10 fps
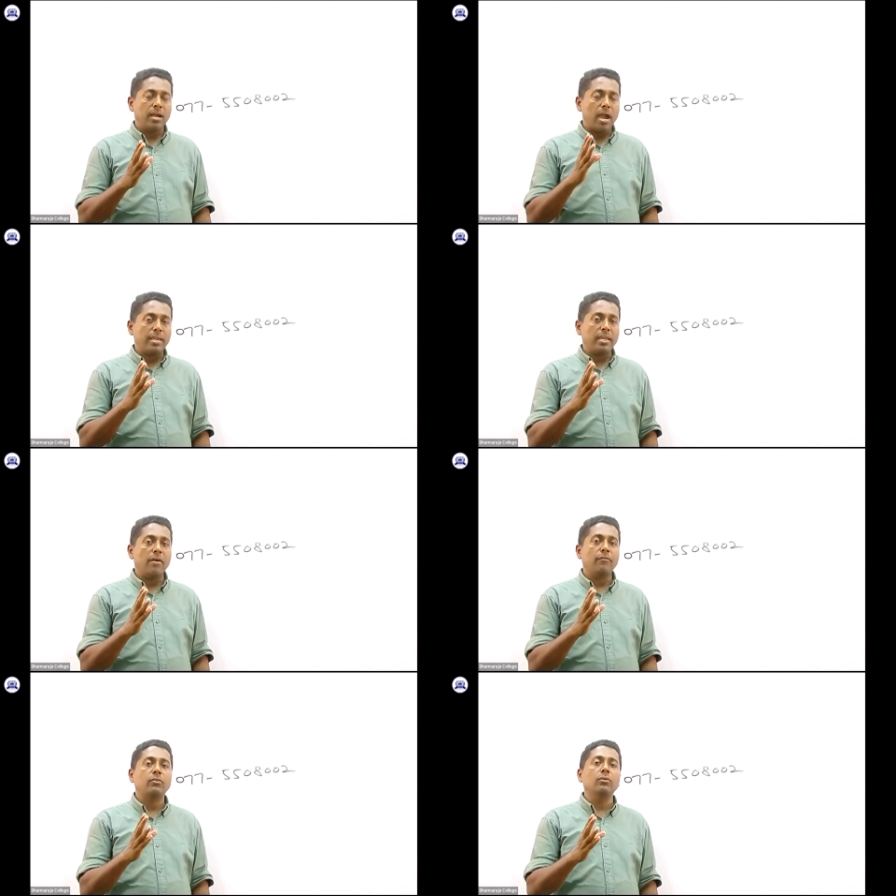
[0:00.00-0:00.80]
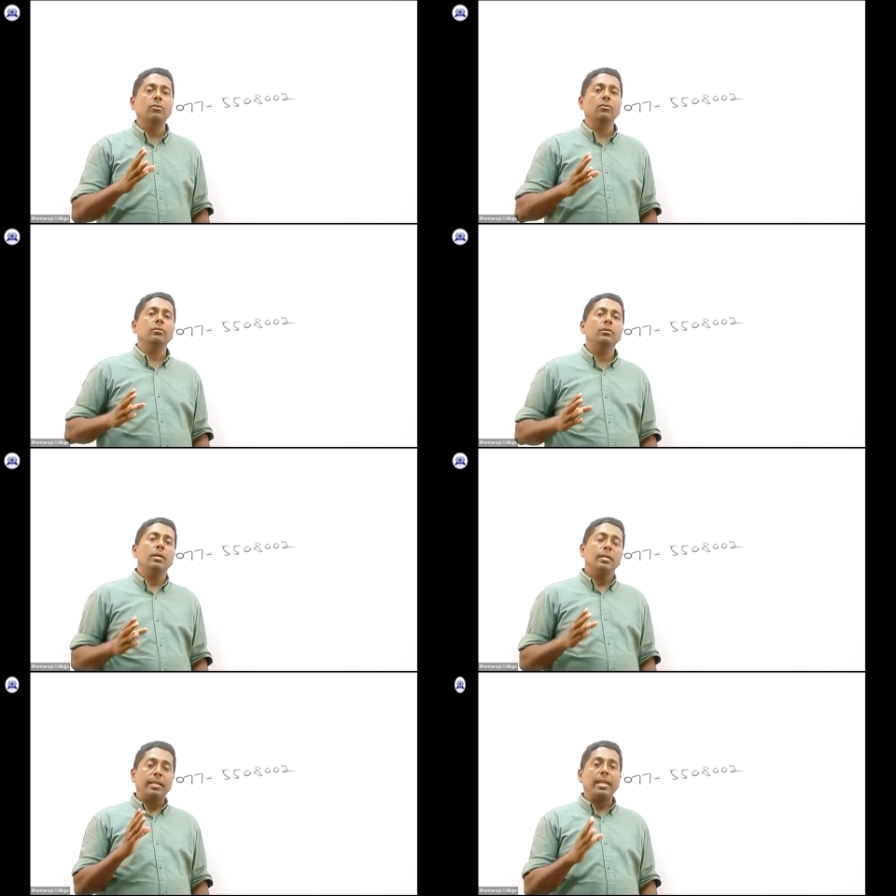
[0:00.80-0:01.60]
I have to
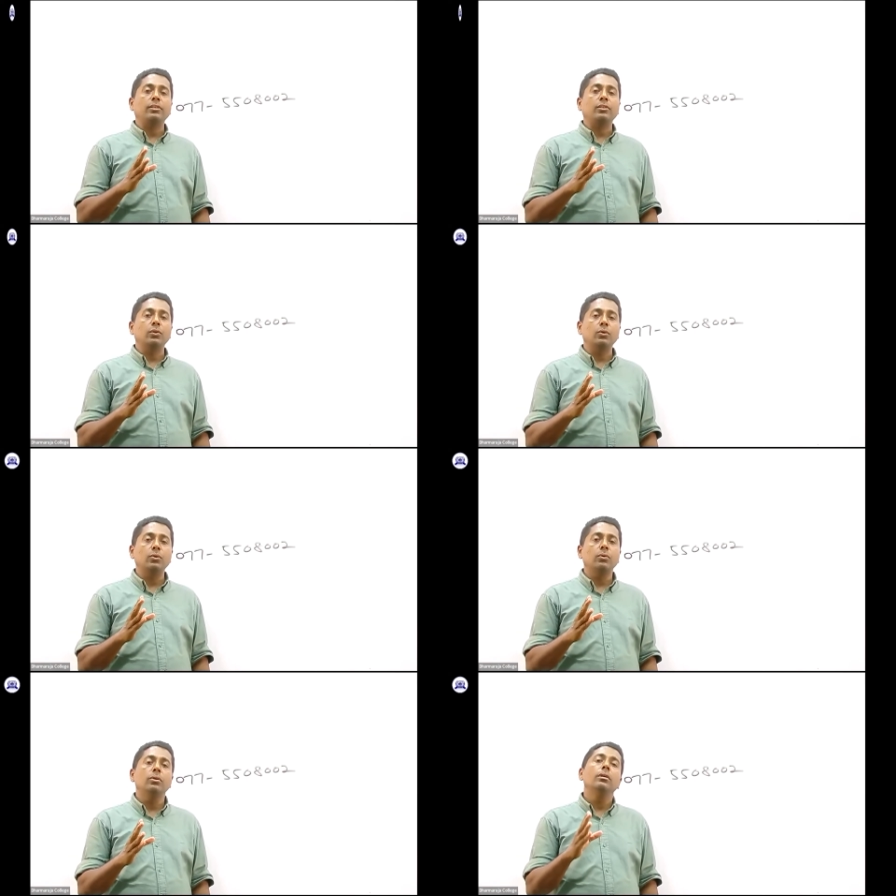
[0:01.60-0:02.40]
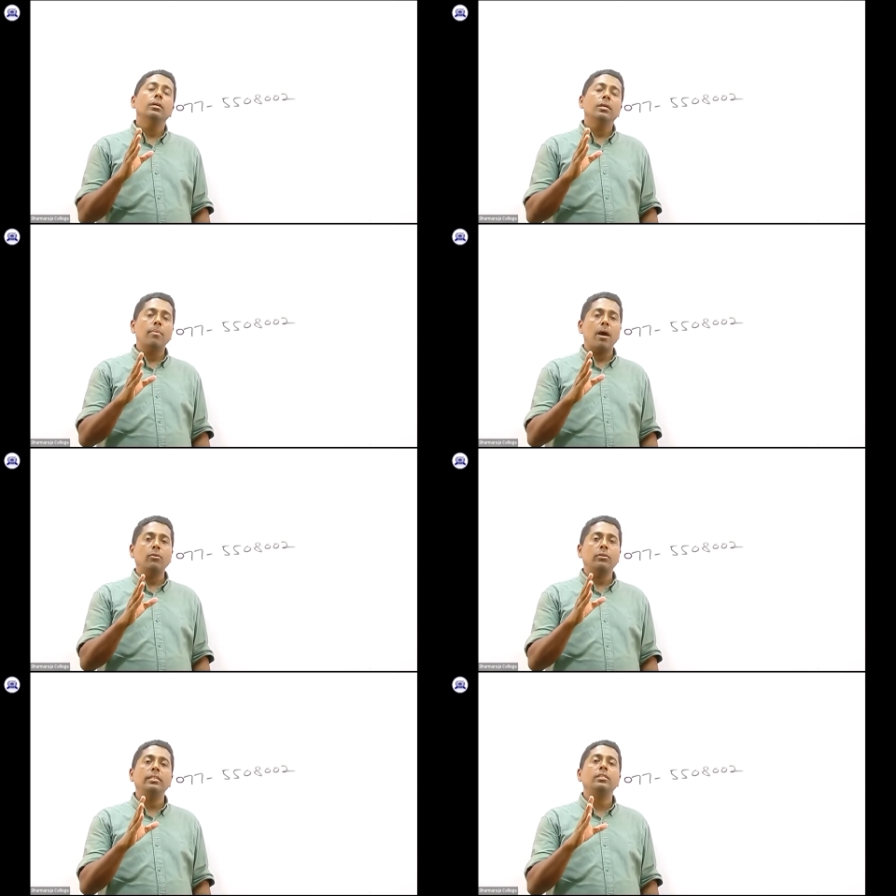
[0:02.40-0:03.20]
teach you
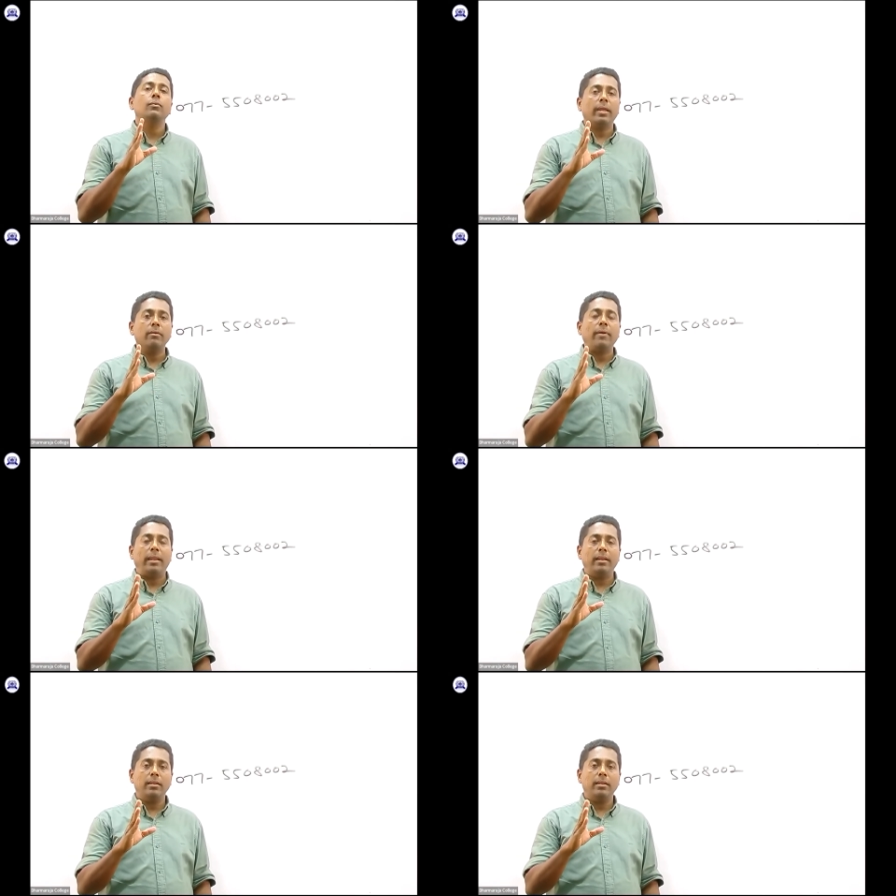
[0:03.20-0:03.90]
about this very well.